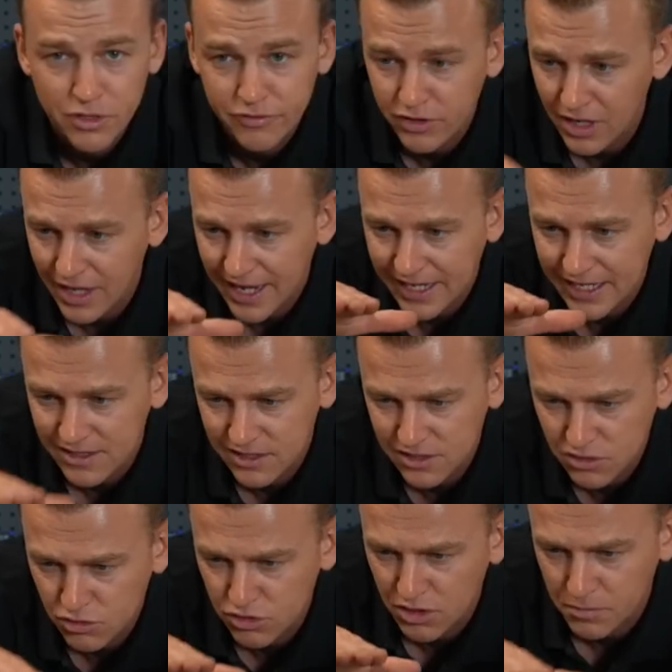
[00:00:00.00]
if you're like
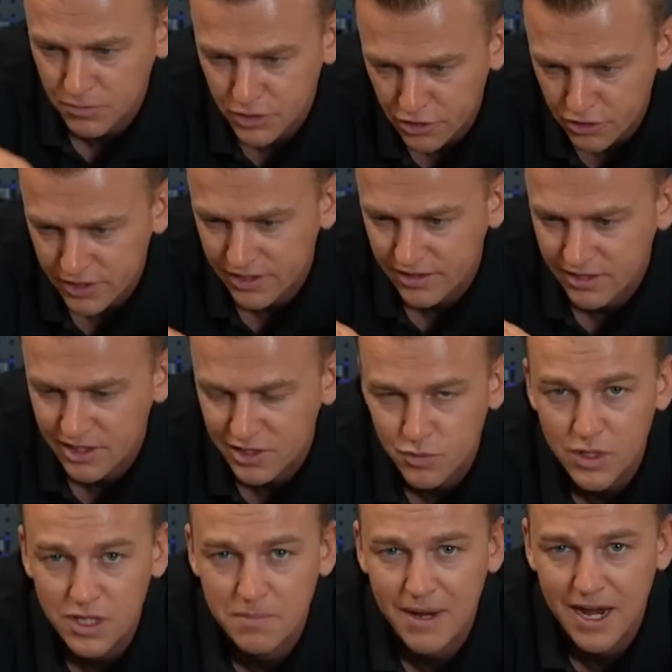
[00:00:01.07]
into some dirt, it doesn't
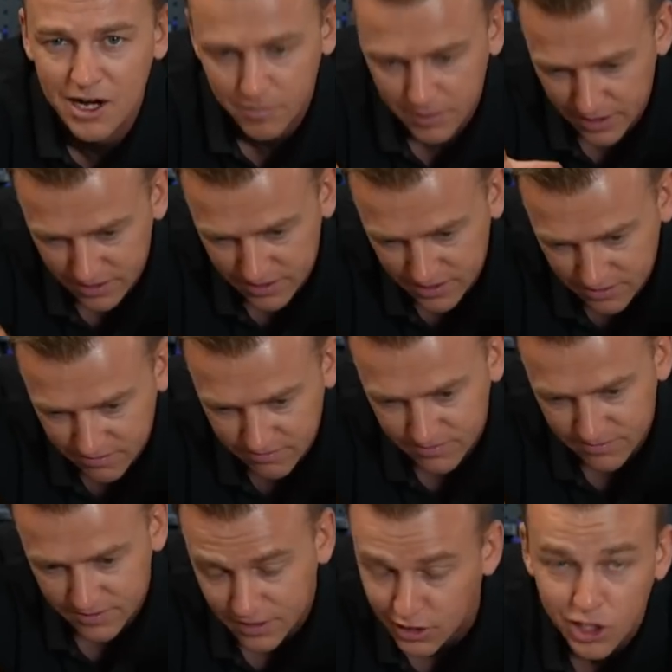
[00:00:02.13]
really matter because you're
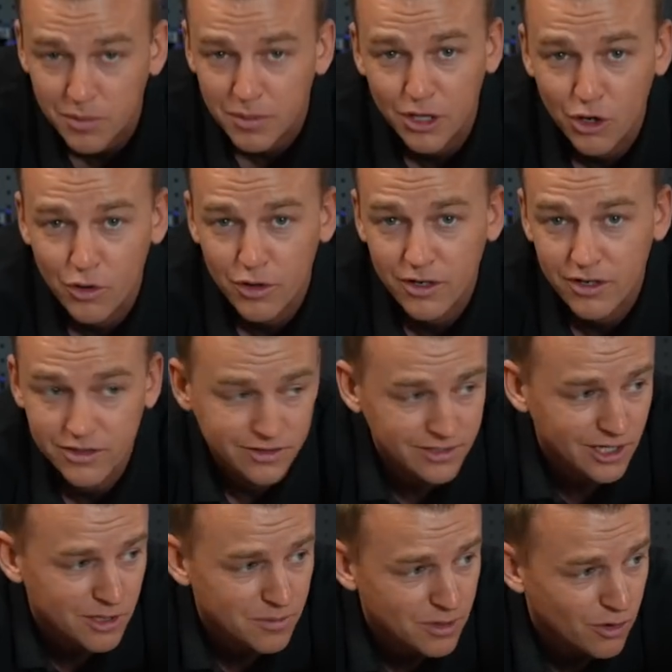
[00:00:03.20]
gonna be lower,
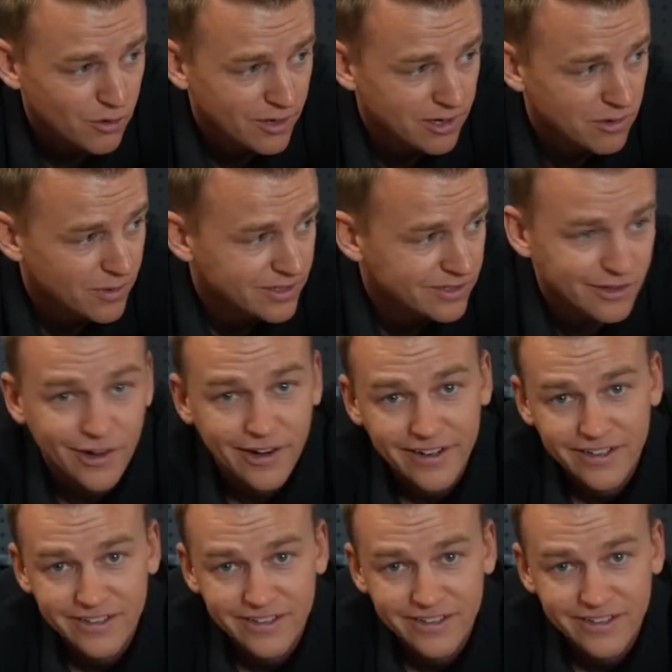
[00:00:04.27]
anyway, so yeah.